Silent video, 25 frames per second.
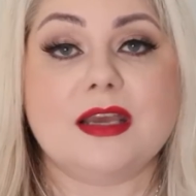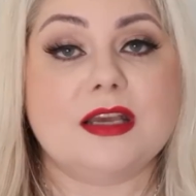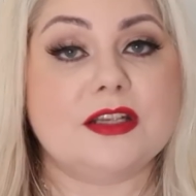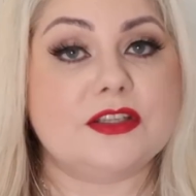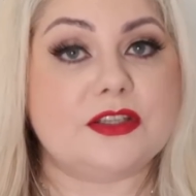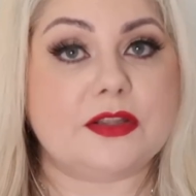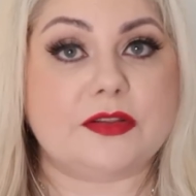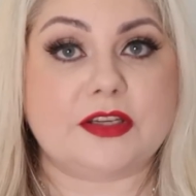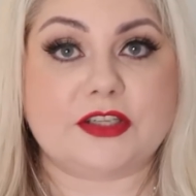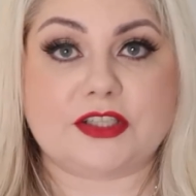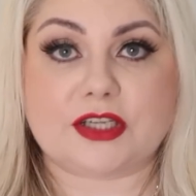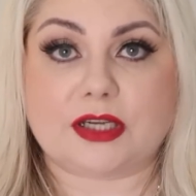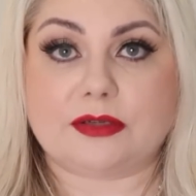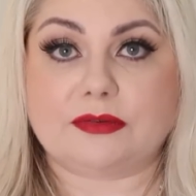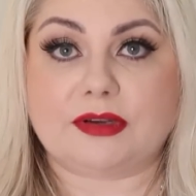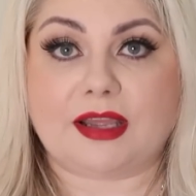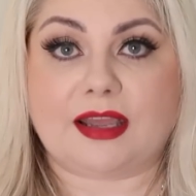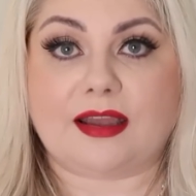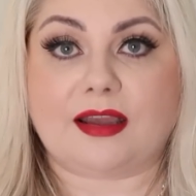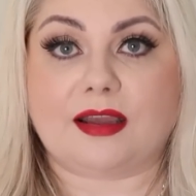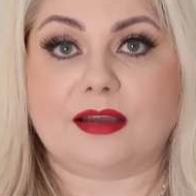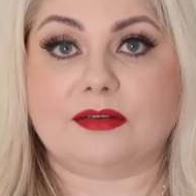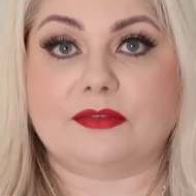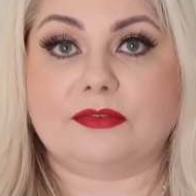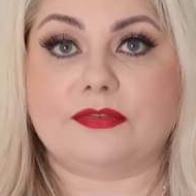so they don't
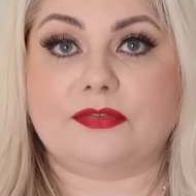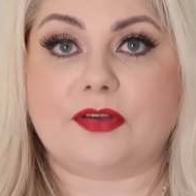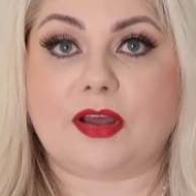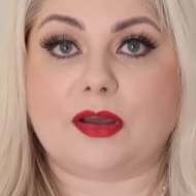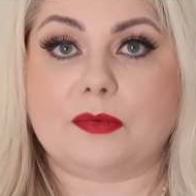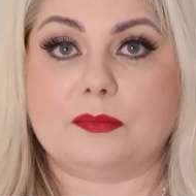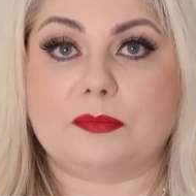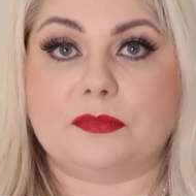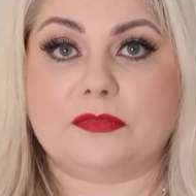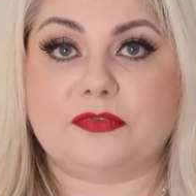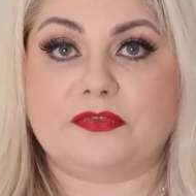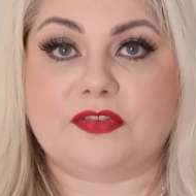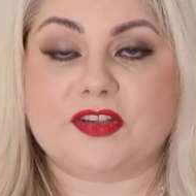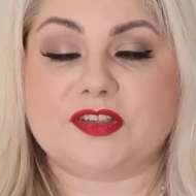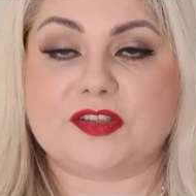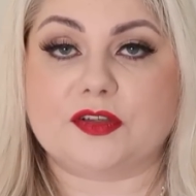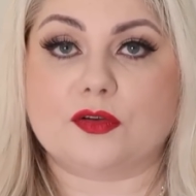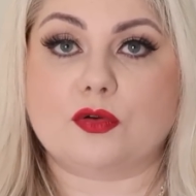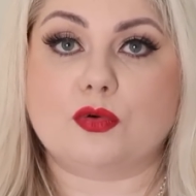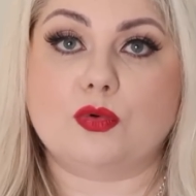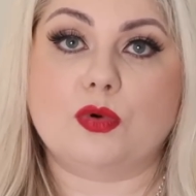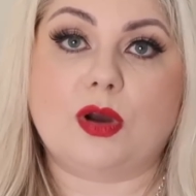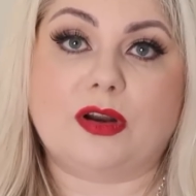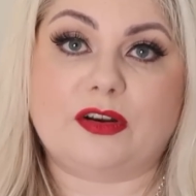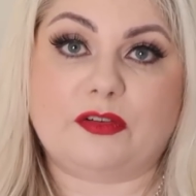have
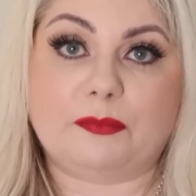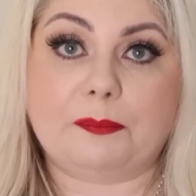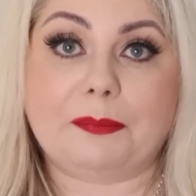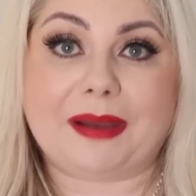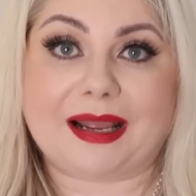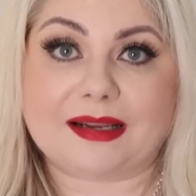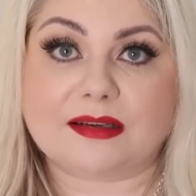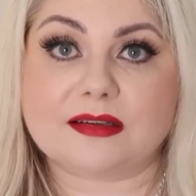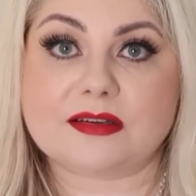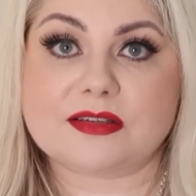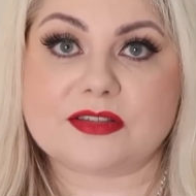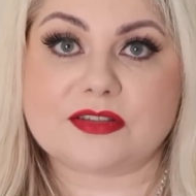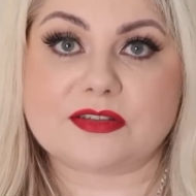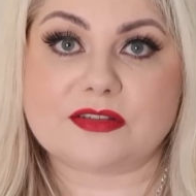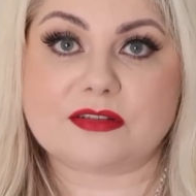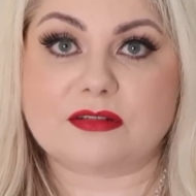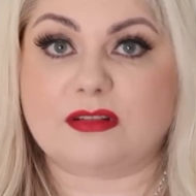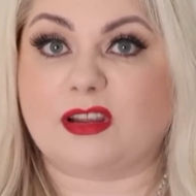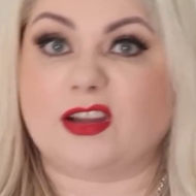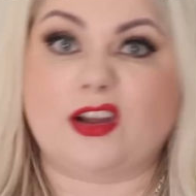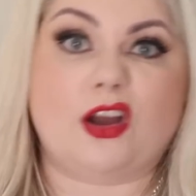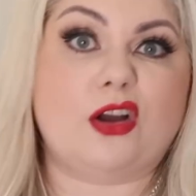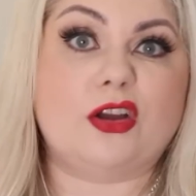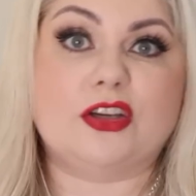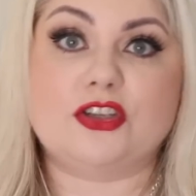physical kind of banks
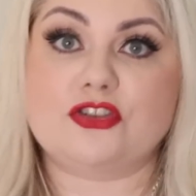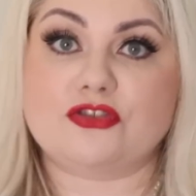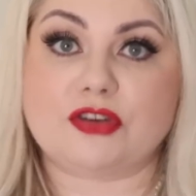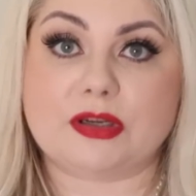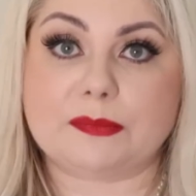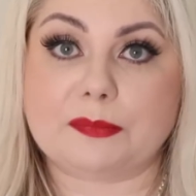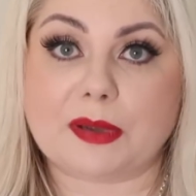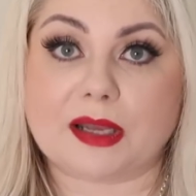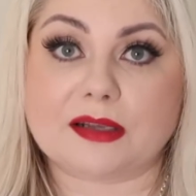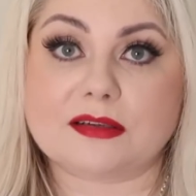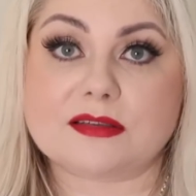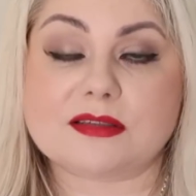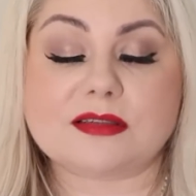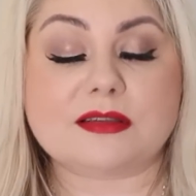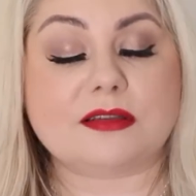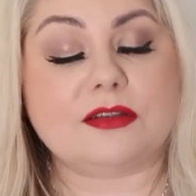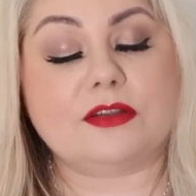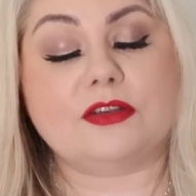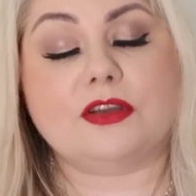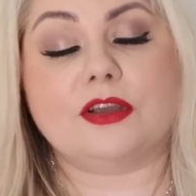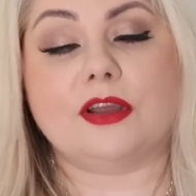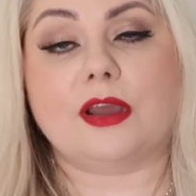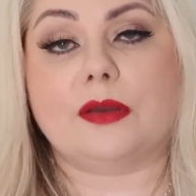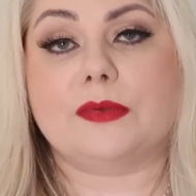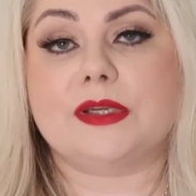like high street banks that you
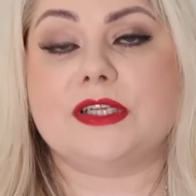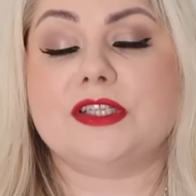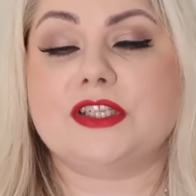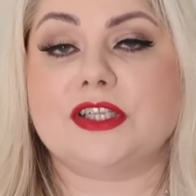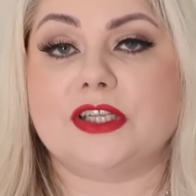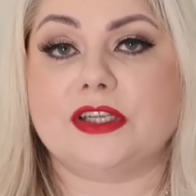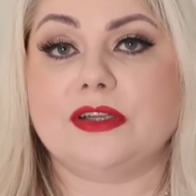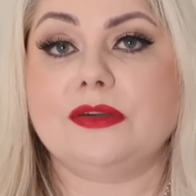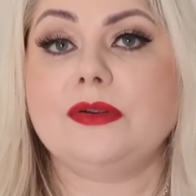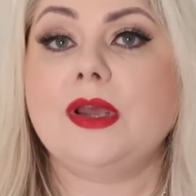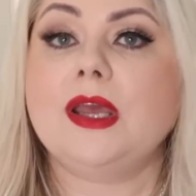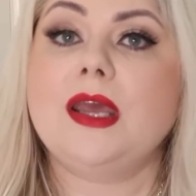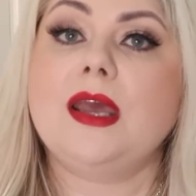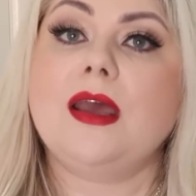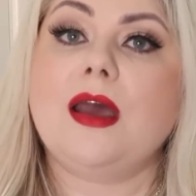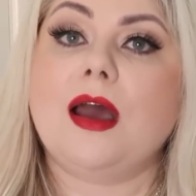can go into.